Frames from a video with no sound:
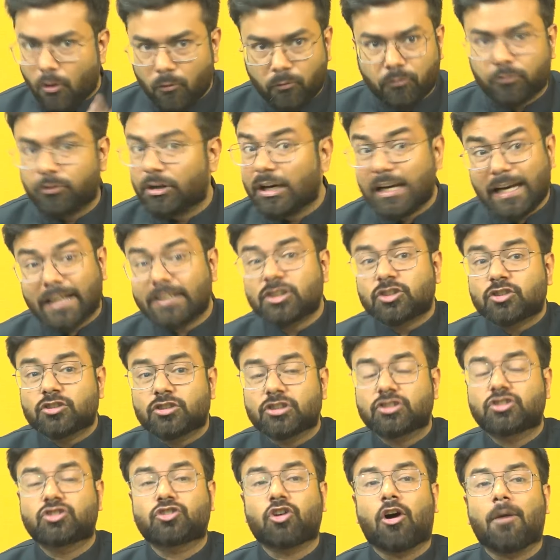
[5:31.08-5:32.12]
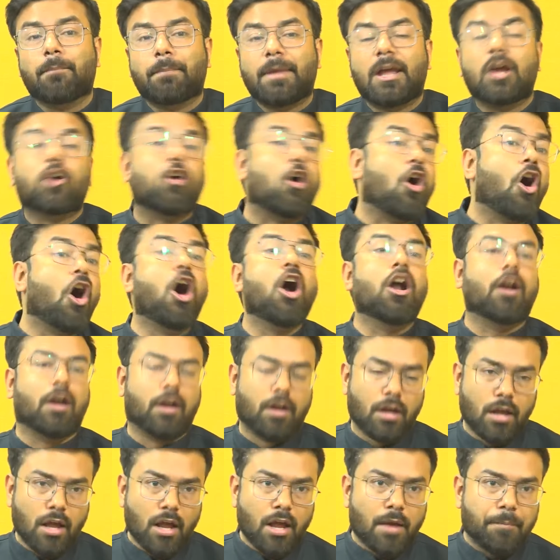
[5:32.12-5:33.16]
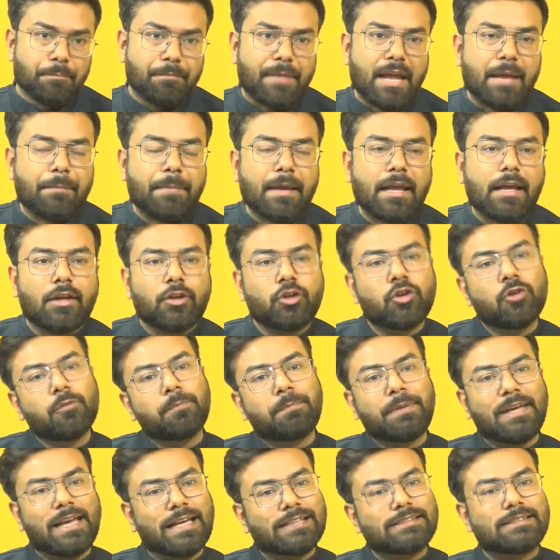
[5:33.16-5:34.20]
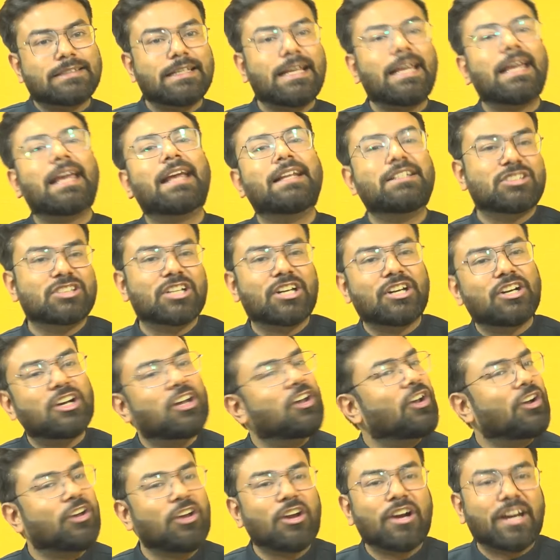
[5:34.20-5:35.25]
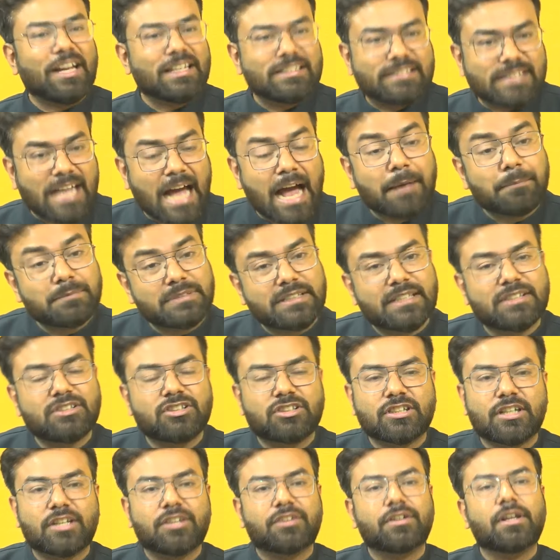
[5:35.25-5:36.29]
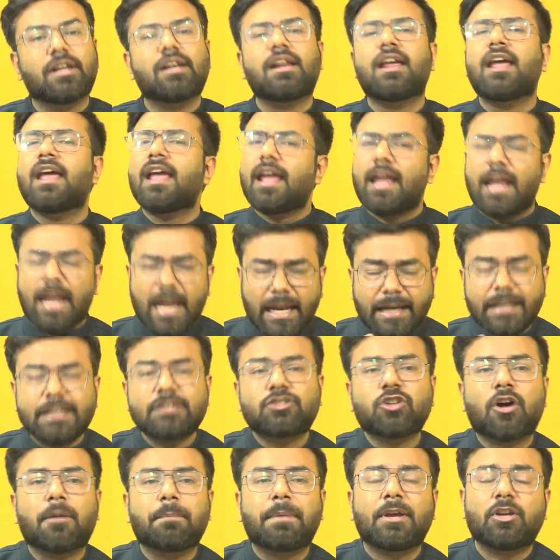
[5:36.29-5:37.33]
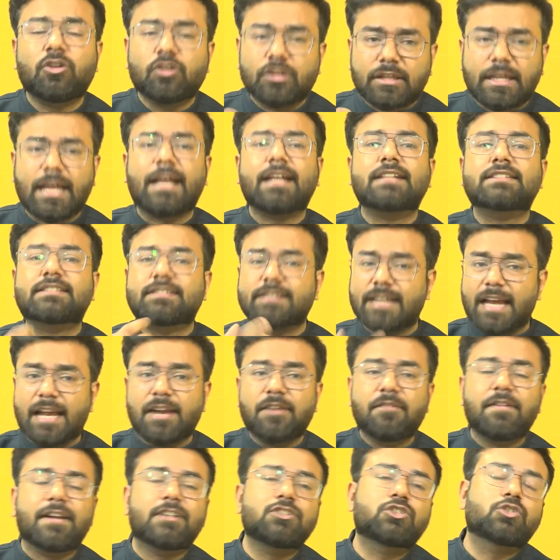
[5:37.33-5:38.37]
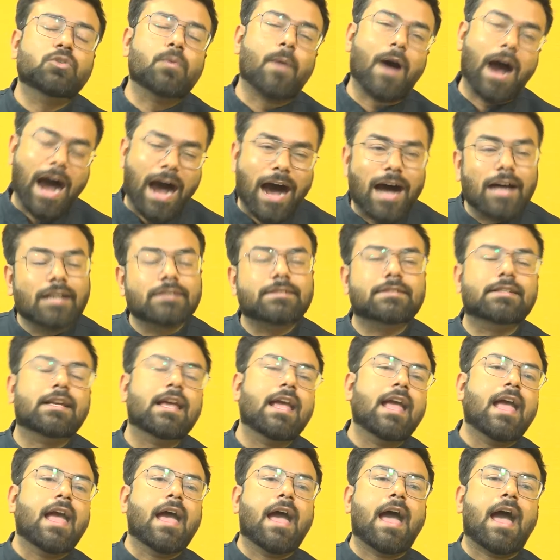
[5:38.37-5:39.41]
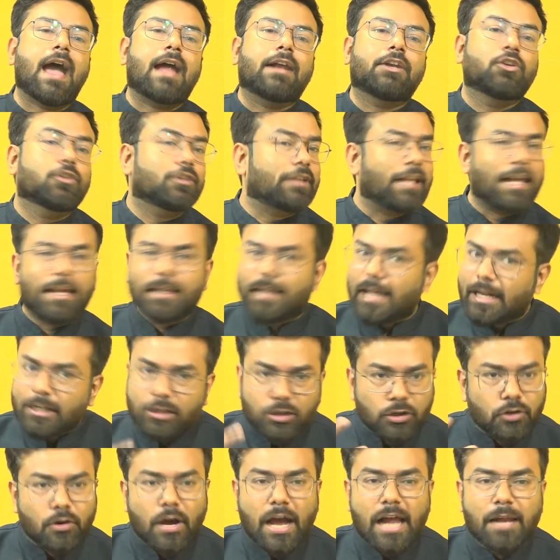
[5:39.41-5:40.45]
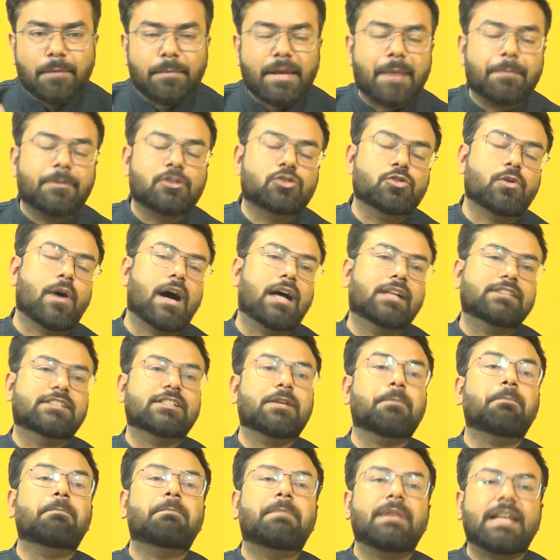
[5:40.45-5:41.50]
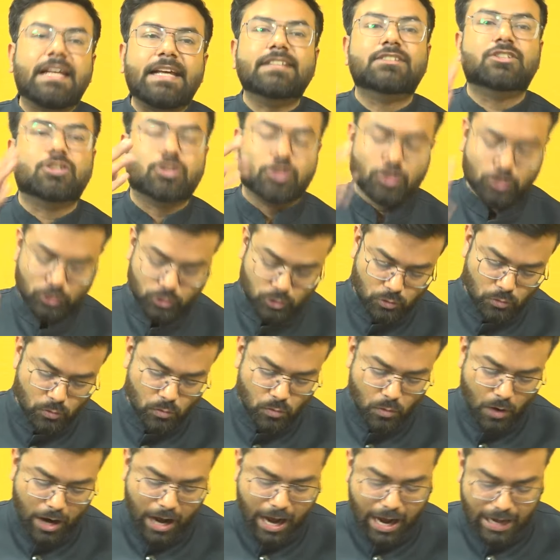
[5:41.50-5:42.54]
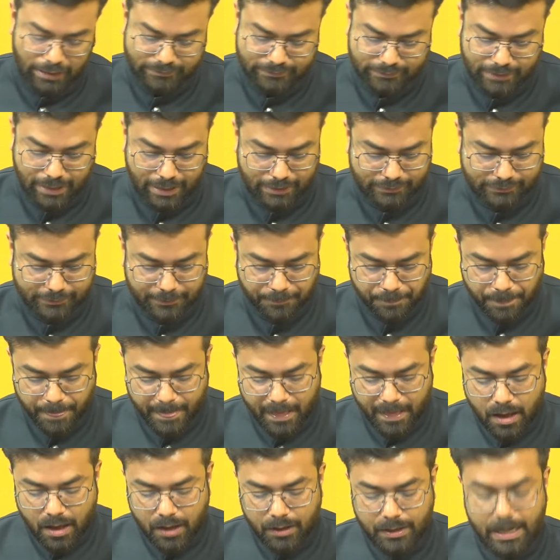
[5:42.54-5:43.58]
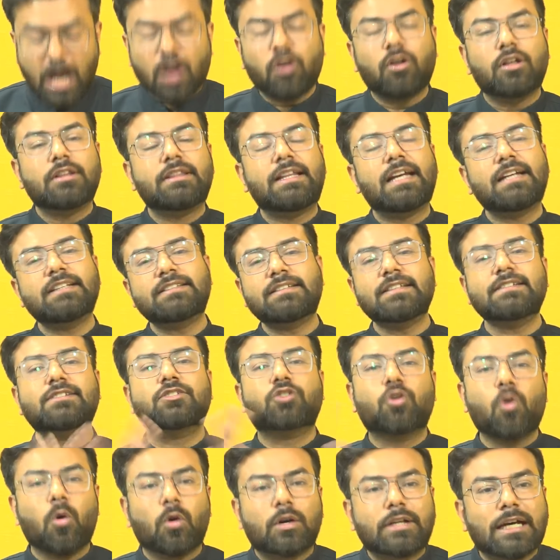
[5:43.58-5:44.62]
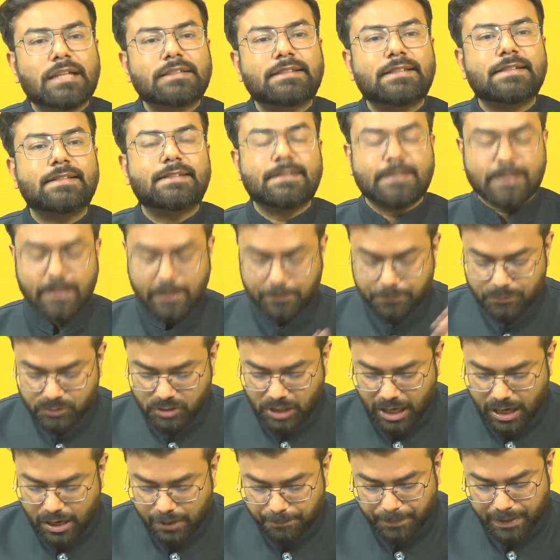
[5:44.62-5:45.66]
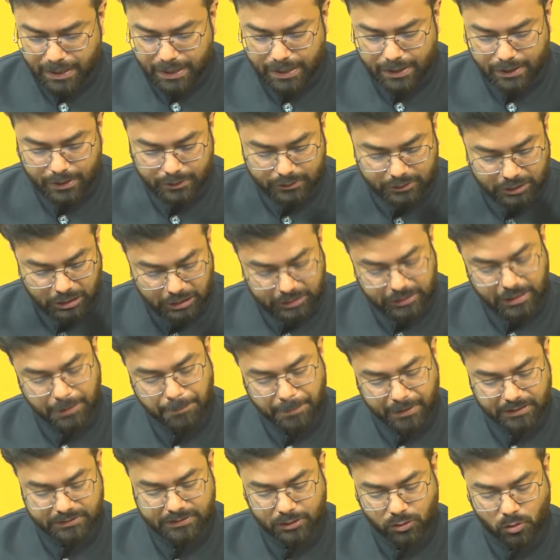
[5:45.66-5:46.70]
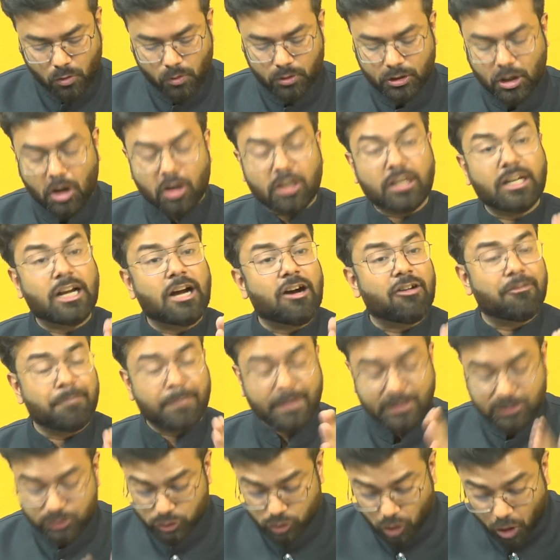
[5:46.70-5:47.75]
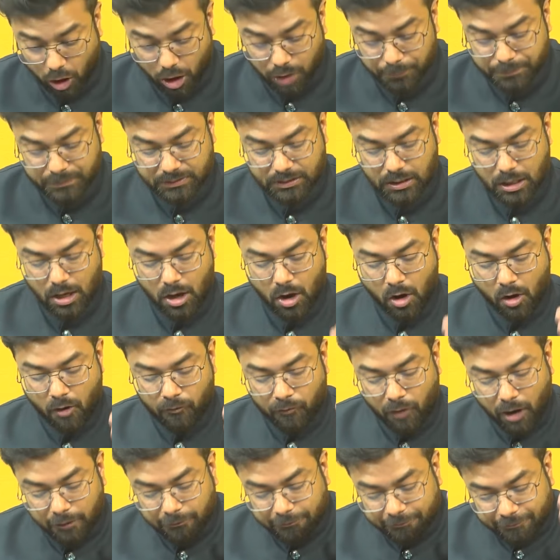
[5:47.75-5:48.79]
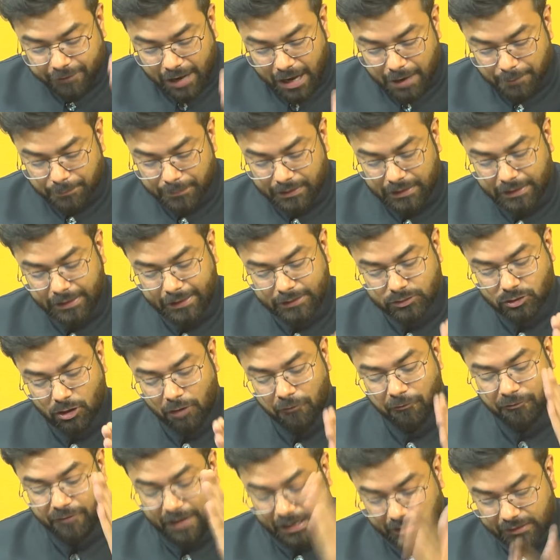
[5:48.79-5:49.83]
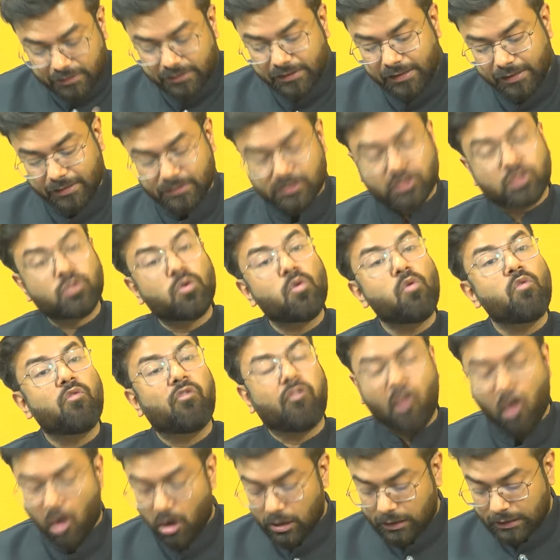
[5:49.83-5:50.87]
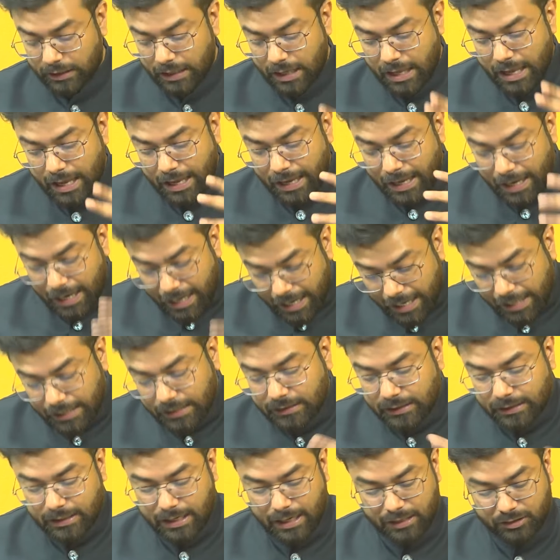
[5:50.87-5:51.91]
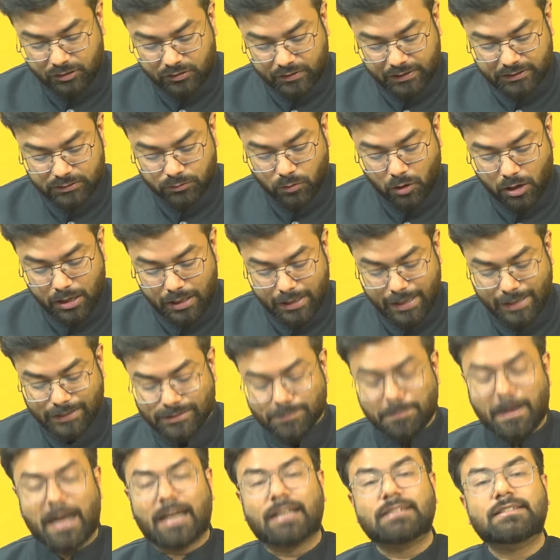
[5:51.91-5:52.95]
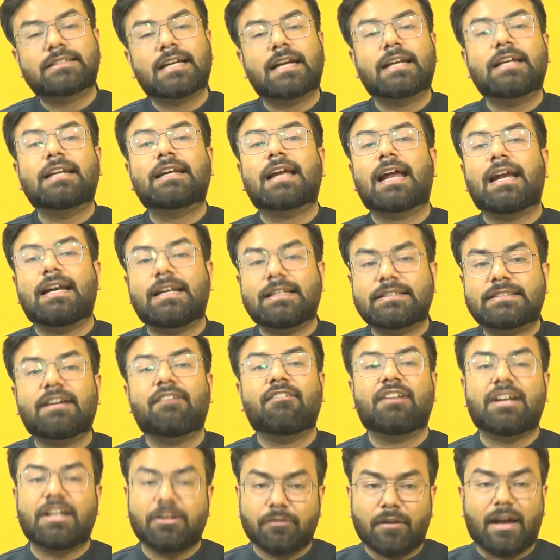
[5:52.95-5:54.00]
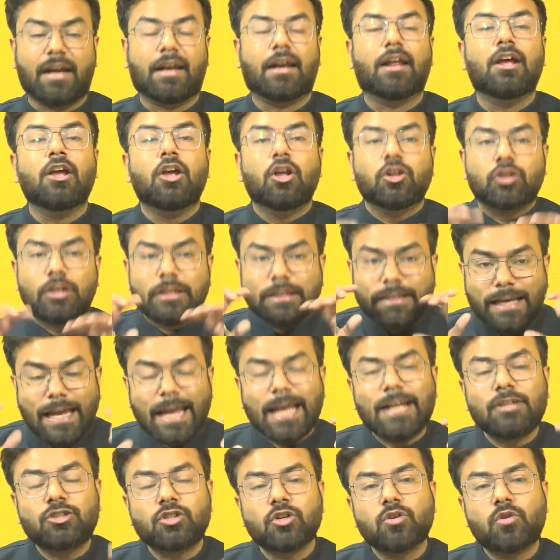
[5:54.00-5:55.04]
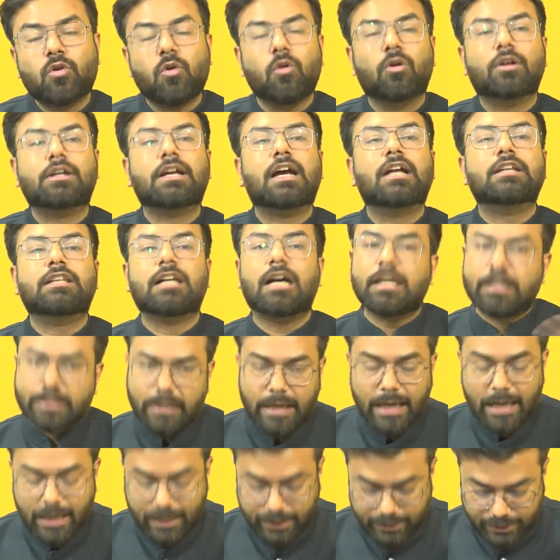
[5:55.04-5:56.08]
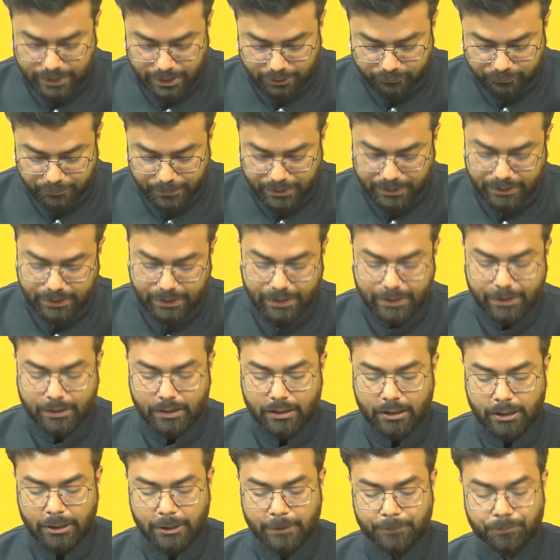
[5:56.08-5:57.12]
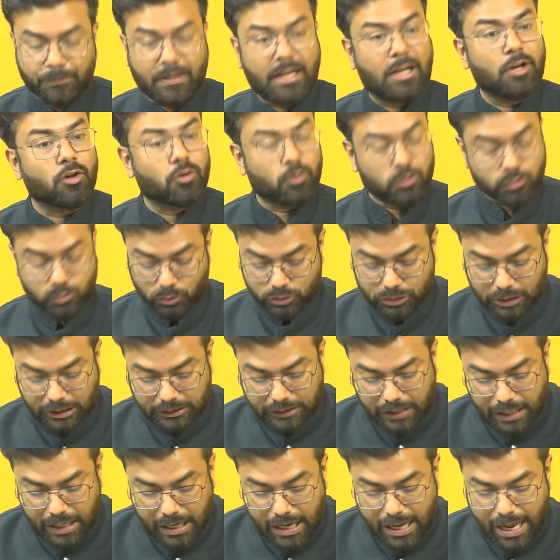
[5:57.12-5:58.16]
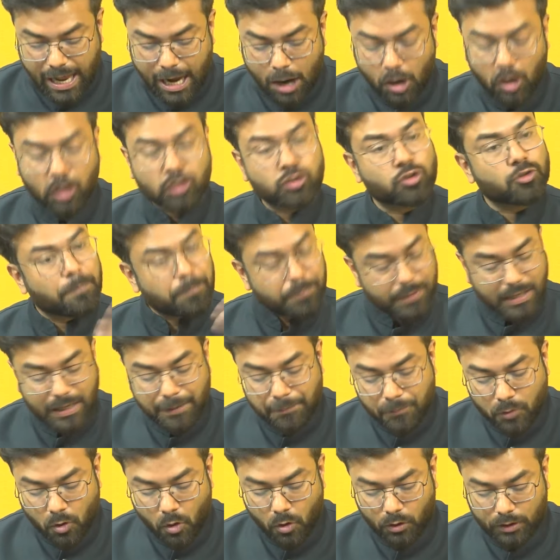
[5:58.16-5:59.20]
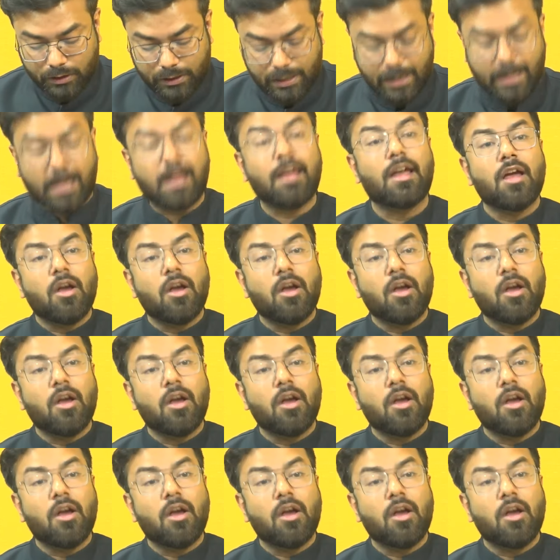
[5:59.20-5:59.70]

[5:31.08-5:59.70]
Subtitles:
related to this topic or maybe UPSC in general or your exams in general. Any topic you think it's relevant to ask and you think that, you know, I'll be able to answer, please do ask us. Now, there is this quota system jahan pe 30% quota on government jobs for families of veterans who fought in the country's war against Pakistan in 1971. So, ye jo quota tha, ye government ne dene ko socha tha. Aur Supreme Court ne,